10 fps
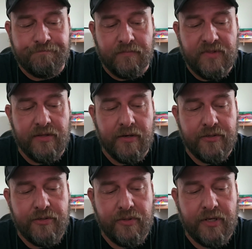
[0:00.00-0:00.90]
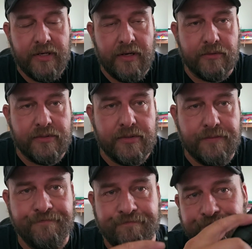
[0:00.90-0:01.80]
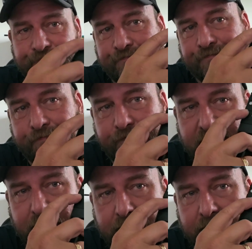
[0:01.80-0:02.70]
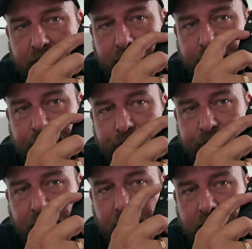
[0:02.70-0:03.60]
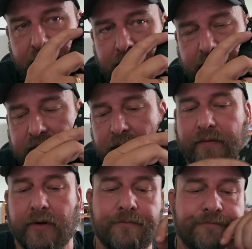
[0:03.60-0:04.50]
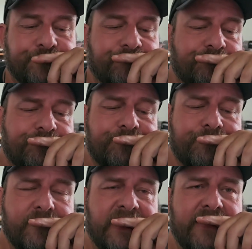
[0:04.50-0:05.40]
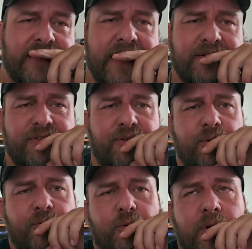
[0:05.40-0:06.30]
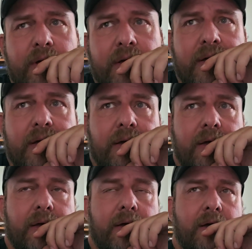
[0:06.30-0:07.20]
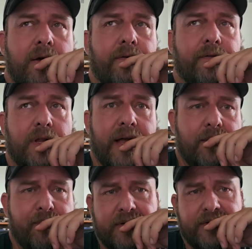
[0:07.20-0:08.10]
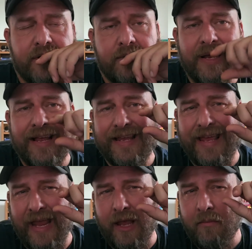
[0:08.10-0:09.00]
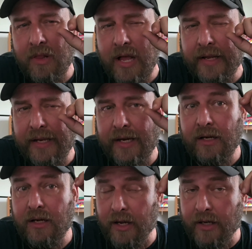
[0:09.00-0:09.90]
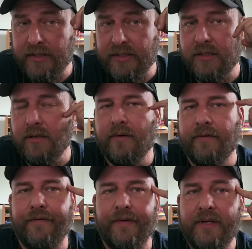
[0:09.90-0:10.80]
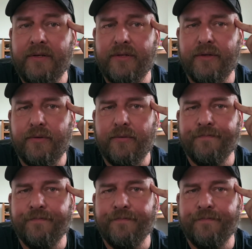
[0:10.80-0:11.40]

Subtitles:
There are two cutouts down here underneath this cover that two, for lack of a better term, cam locking nuts fit into